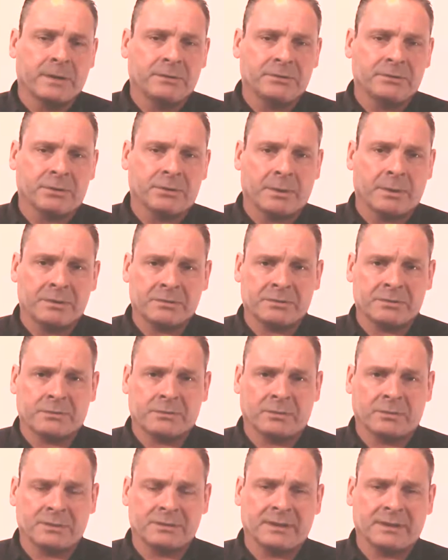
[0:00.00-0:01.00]
So I just
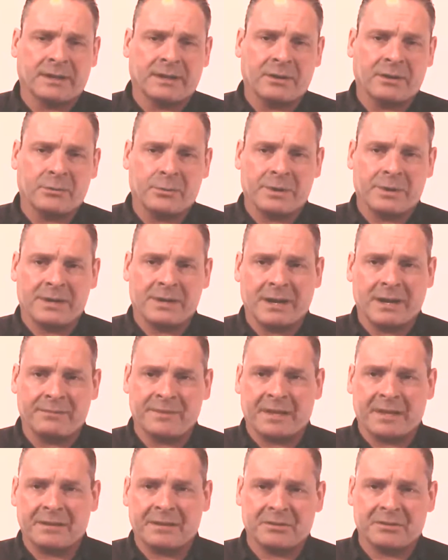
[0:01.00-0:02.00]
thought we'd have
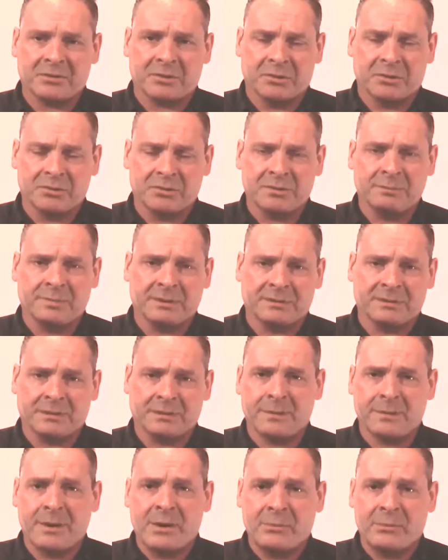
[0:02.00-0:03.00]
that discussion, because
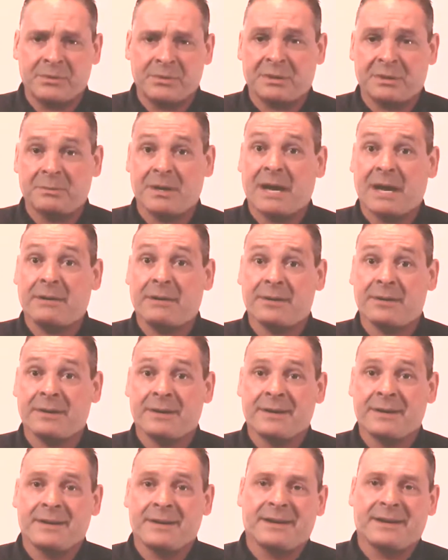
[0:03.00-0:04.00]
we seem to have
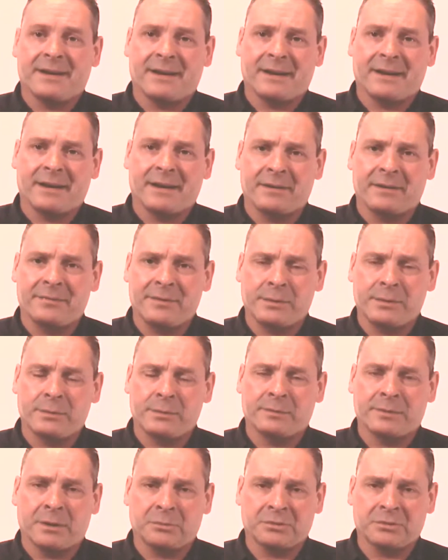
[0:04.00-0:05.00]
a few
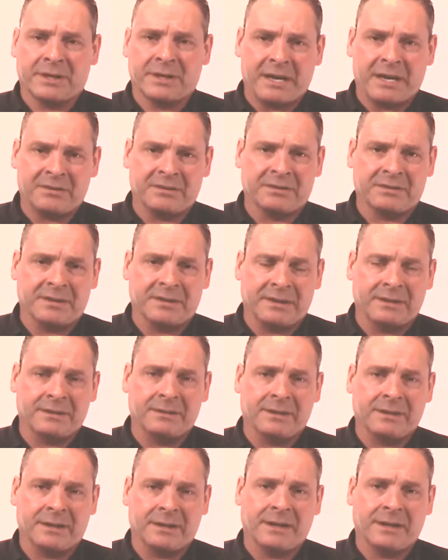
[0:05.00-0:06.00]
of those cases
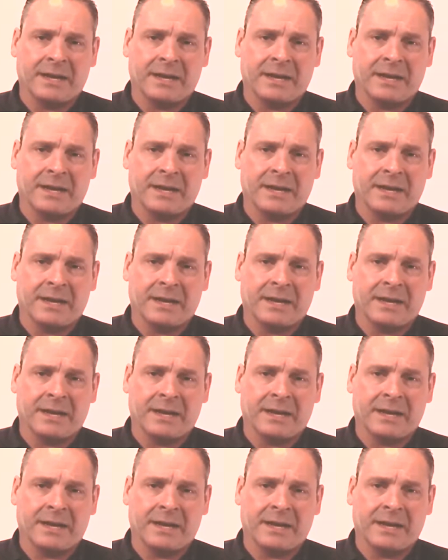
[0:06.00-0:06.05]
in